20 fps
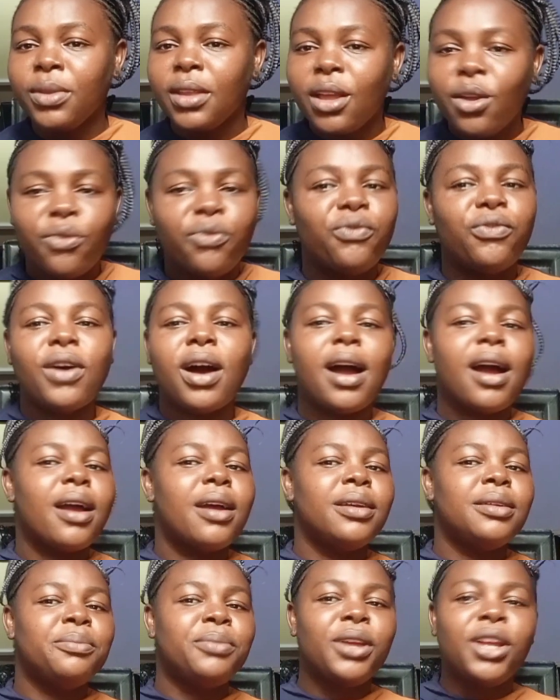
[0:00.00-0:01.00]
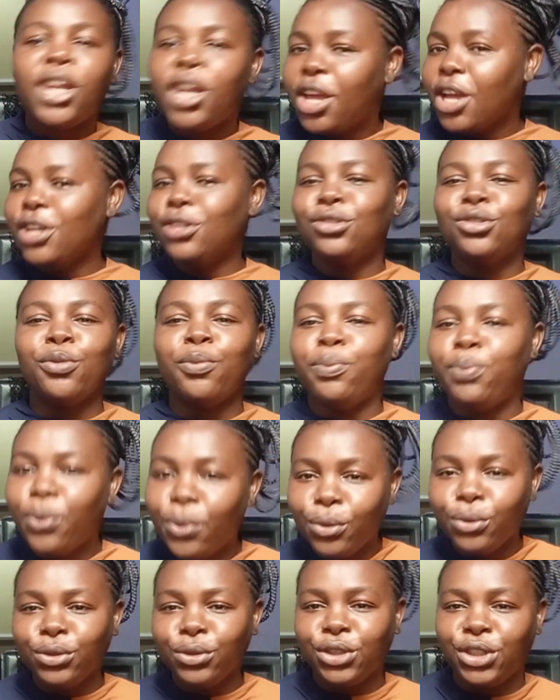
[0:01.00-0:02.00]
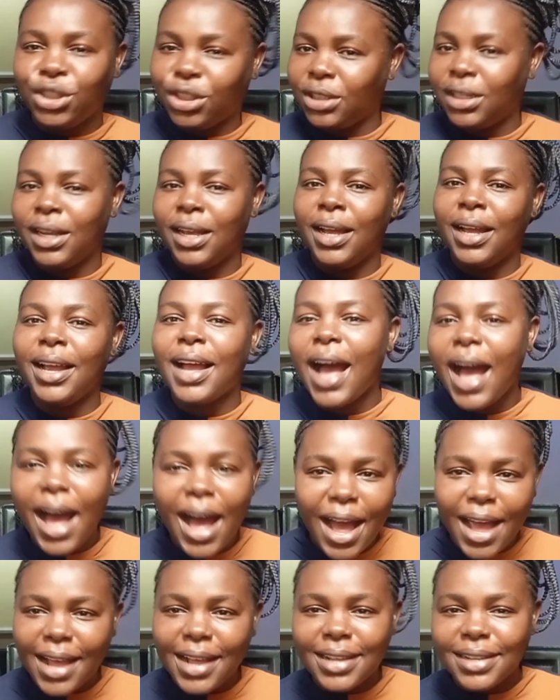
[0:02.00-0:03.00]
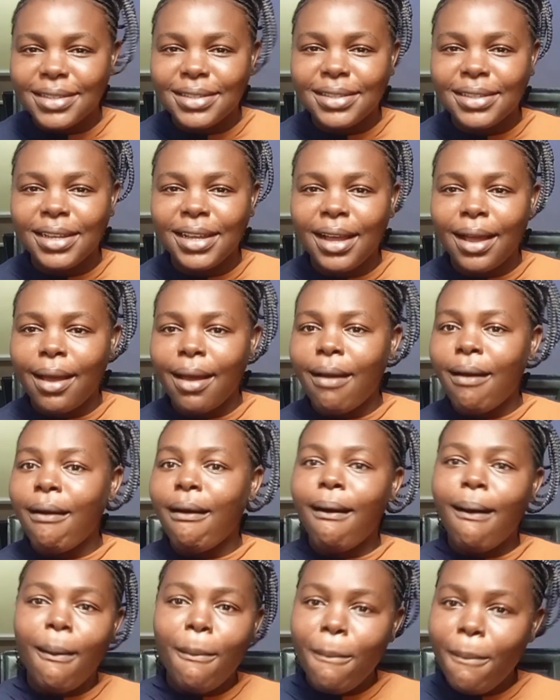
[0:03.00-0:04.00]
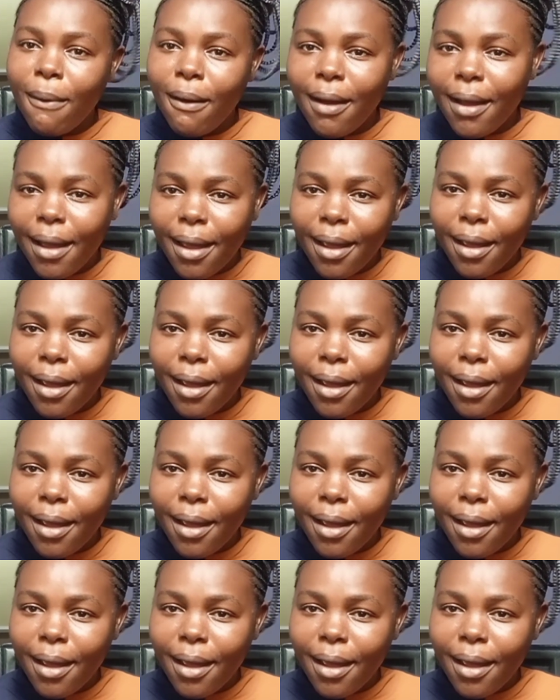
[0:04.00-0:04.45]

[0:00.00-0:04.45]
if I begin to push, guys, Omo,